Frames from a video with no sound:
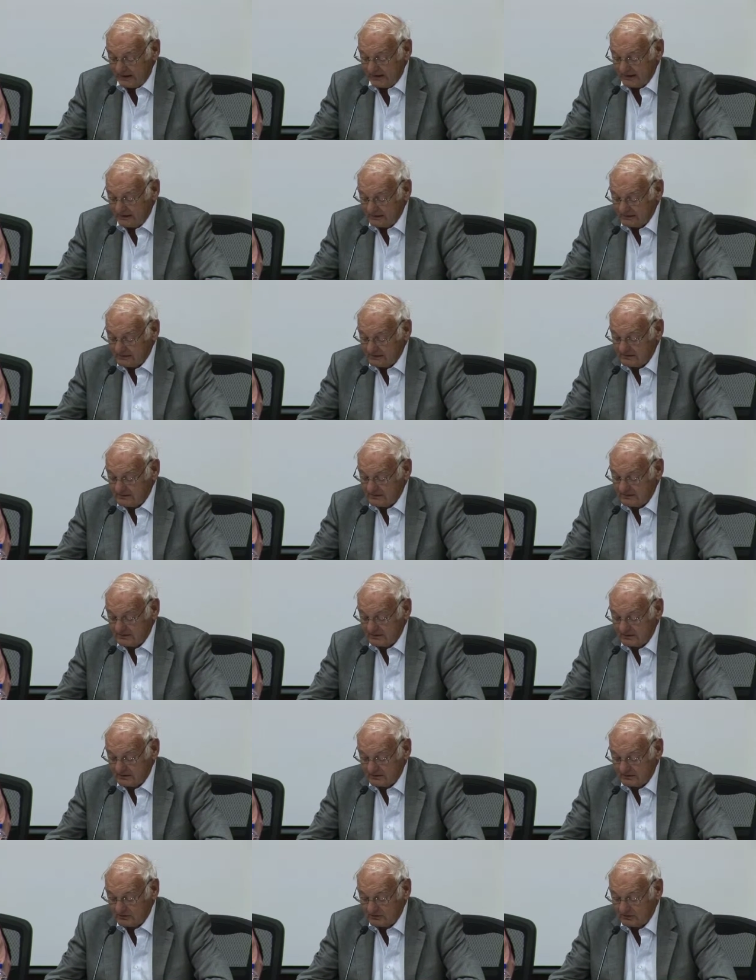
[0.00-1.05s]
else
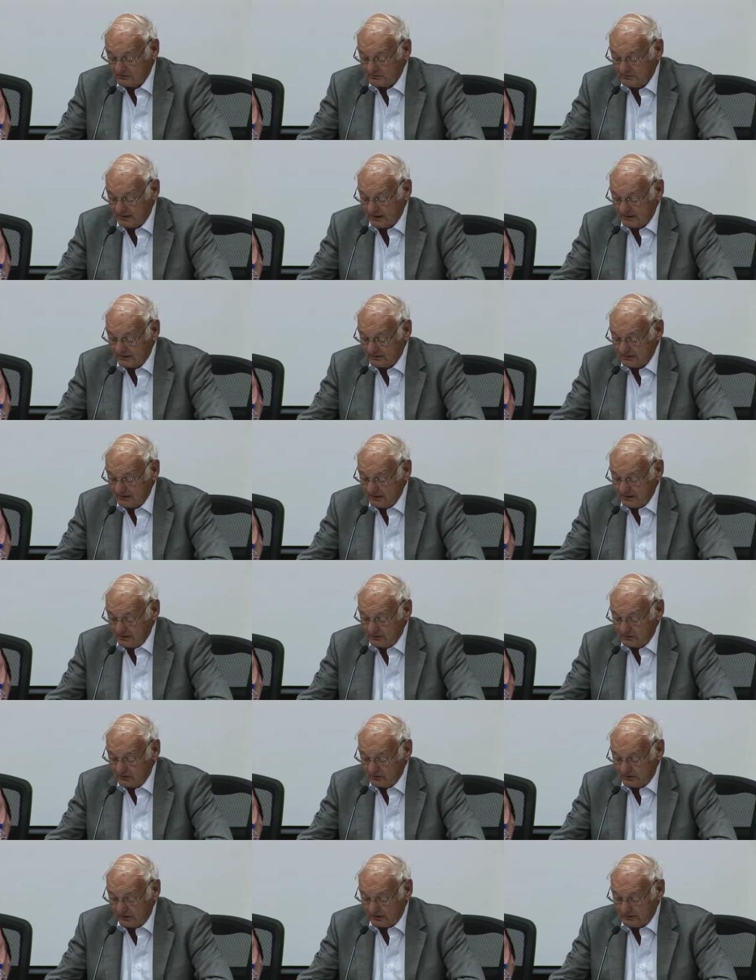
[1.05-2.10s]
compared
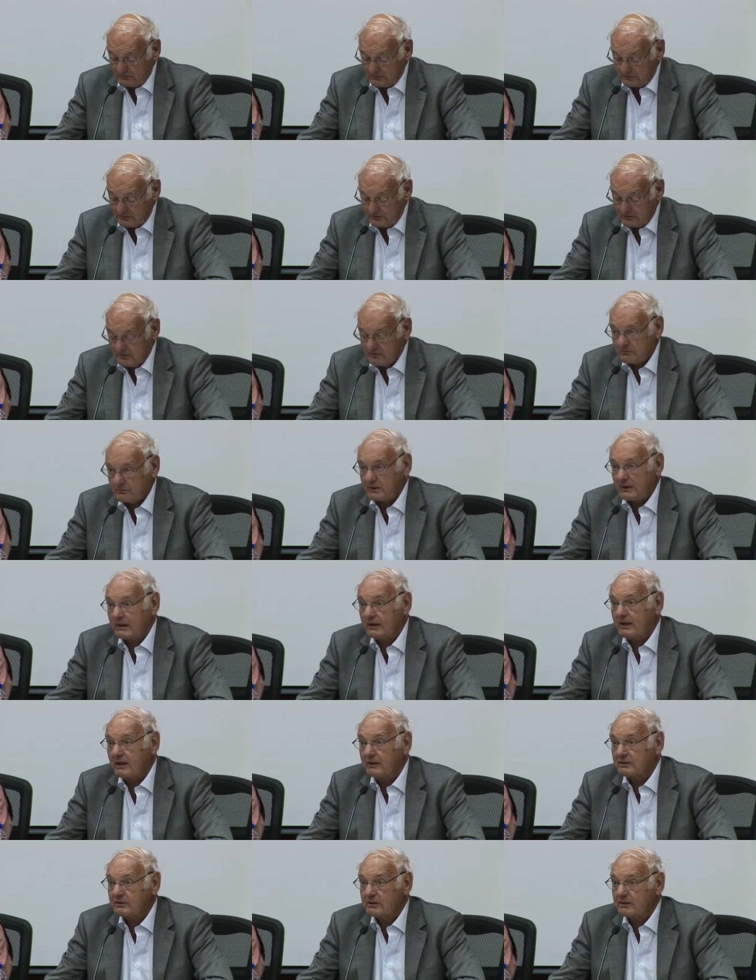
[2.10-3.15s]
to that what we
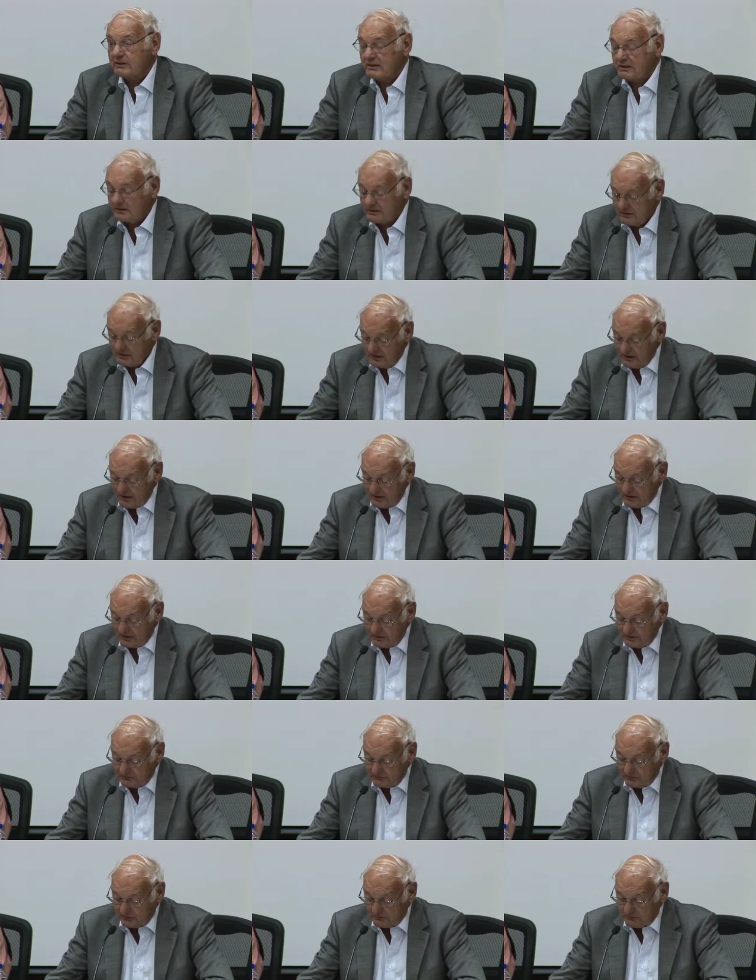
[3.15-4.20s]
inherited
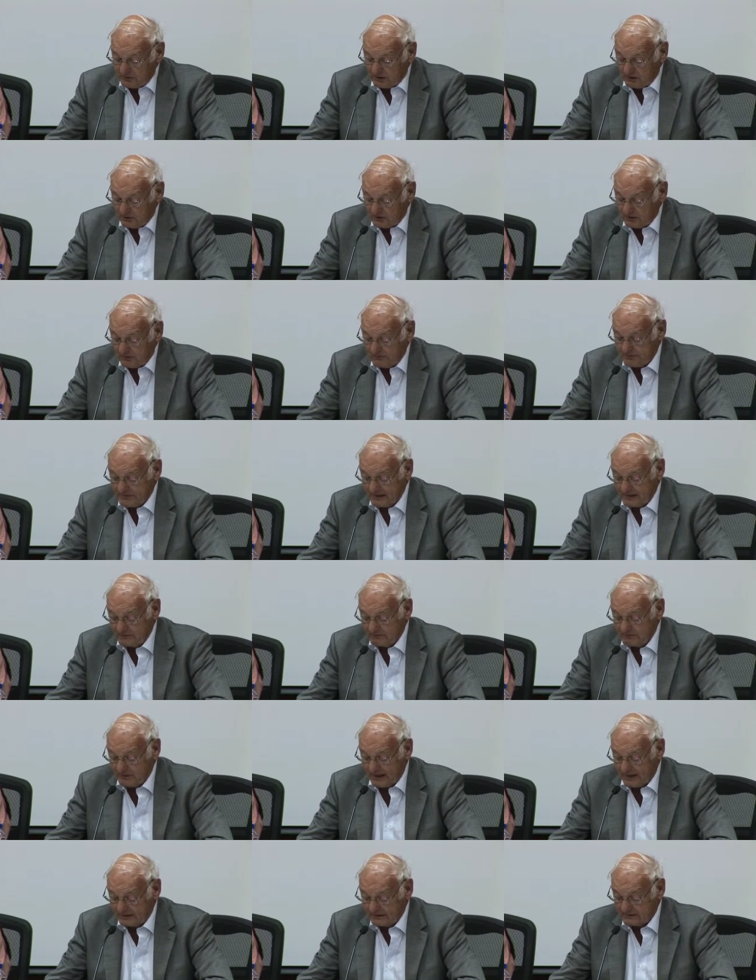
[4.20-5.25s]
from our
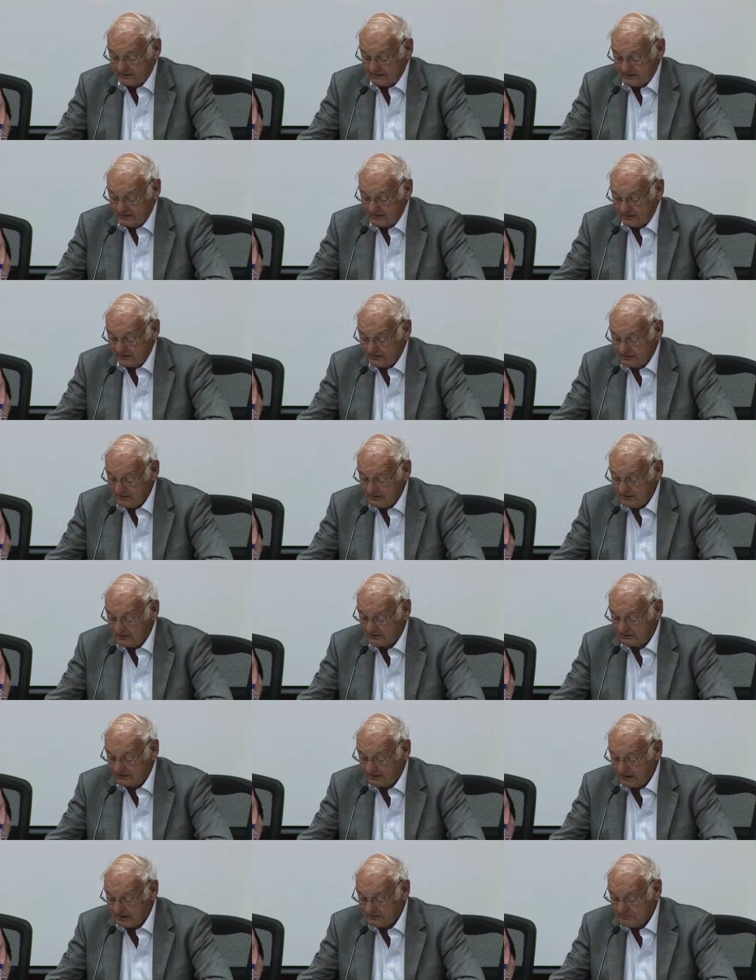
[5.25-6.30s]
parents and
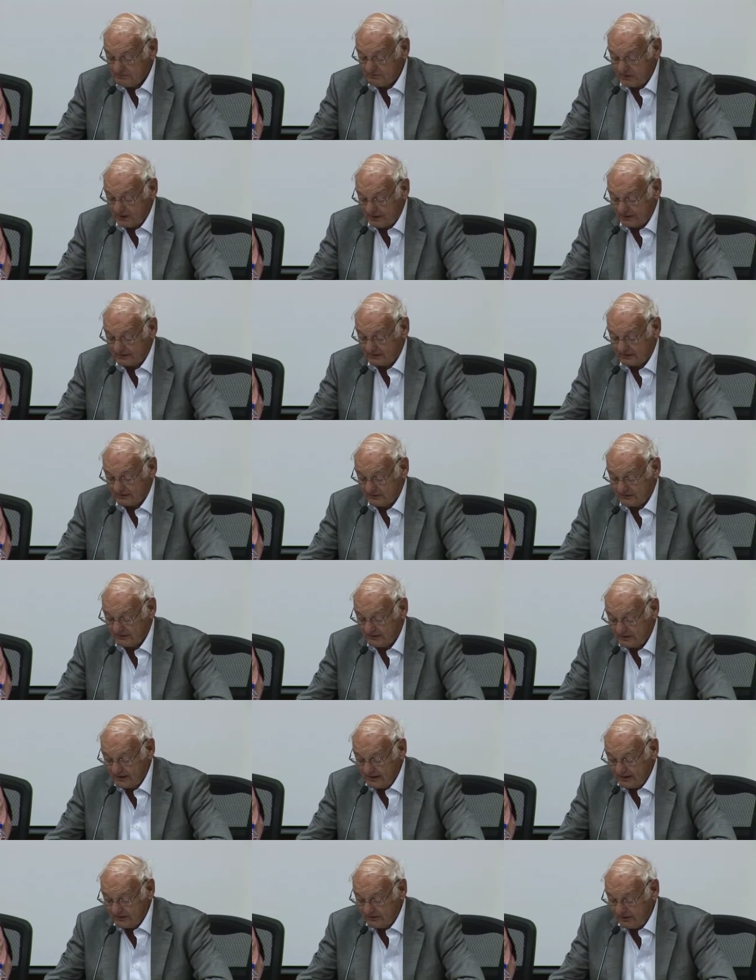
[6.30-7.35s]
grandparents.
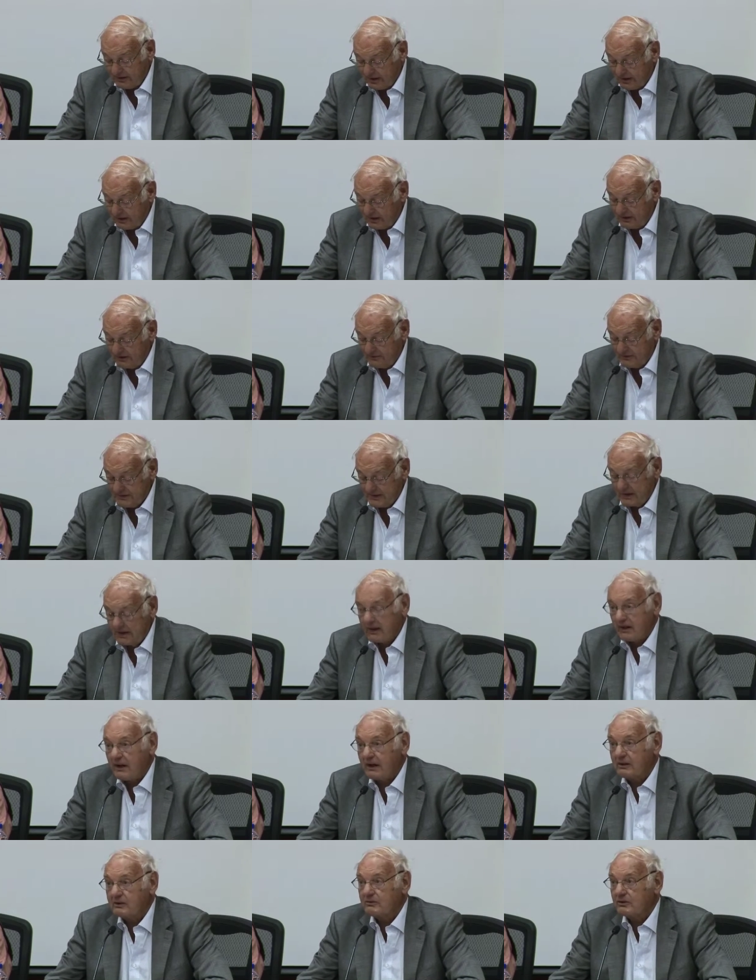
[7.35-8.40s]
There are
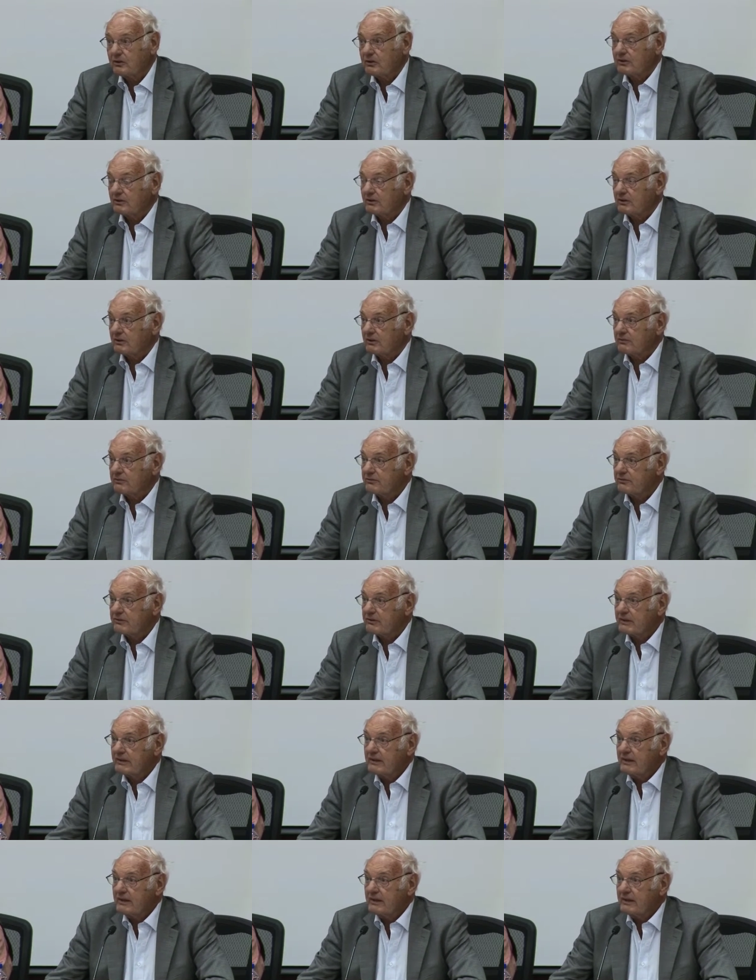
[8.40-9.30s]
alternatives.